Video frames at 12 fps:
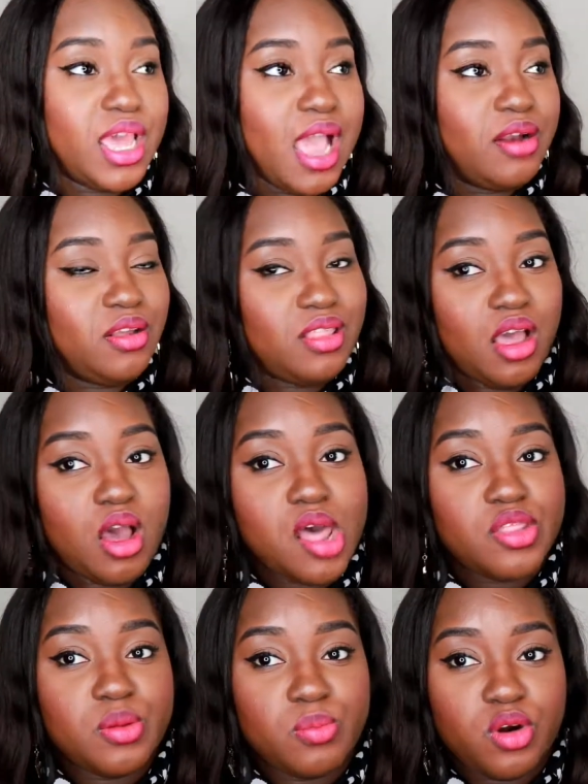I know
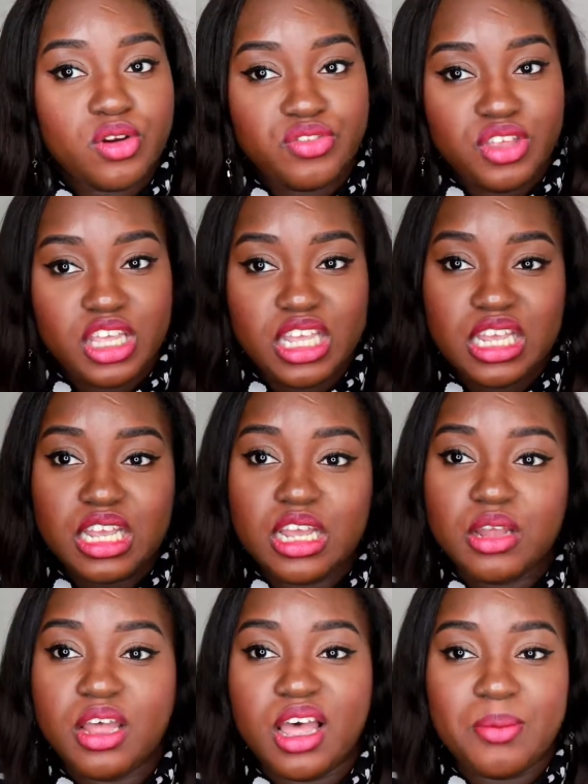other Morphe
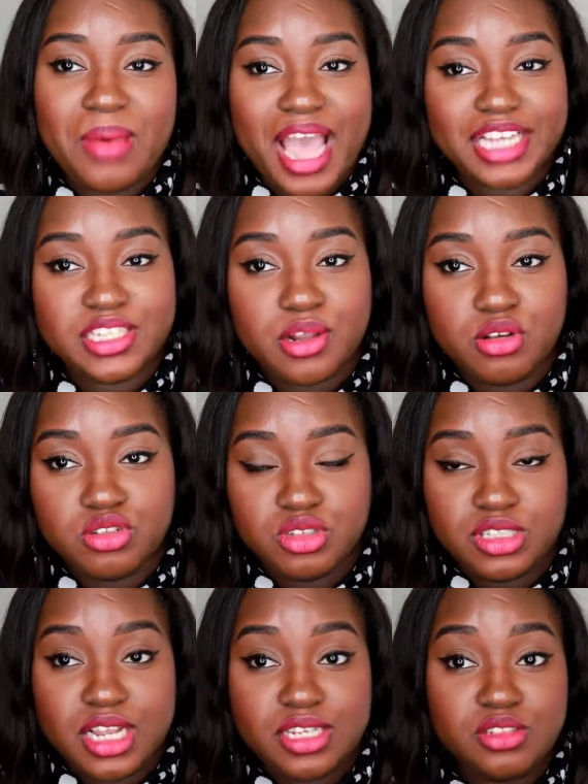um, eyeshadows
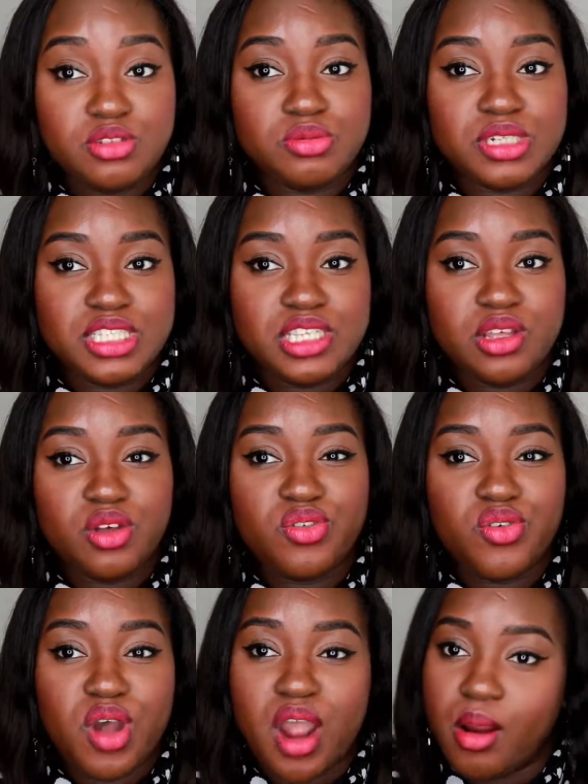tend to retail
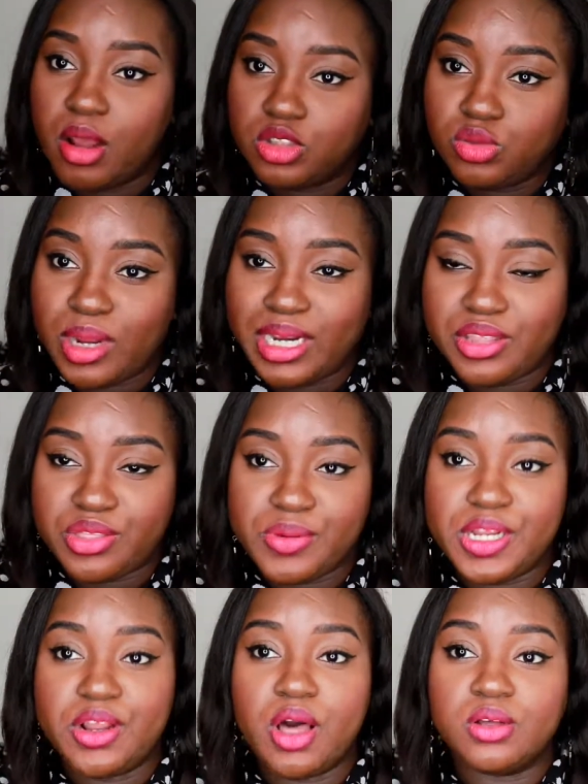for around
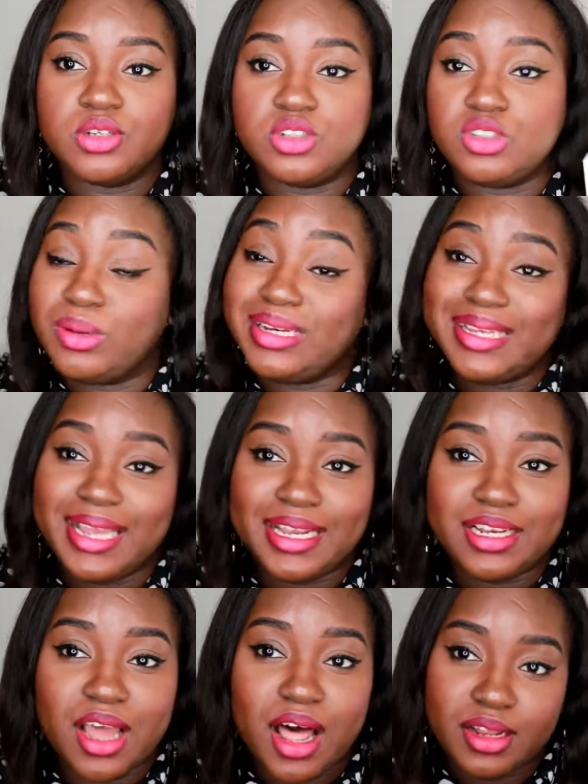$23 or
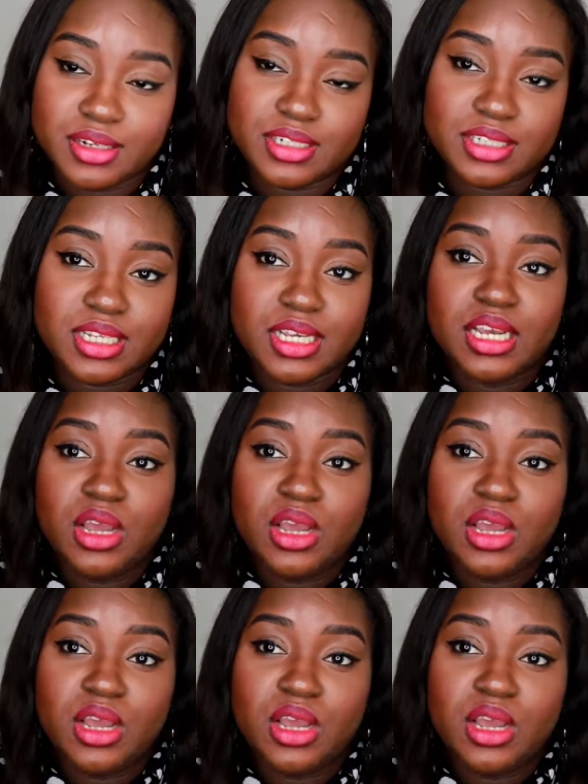$28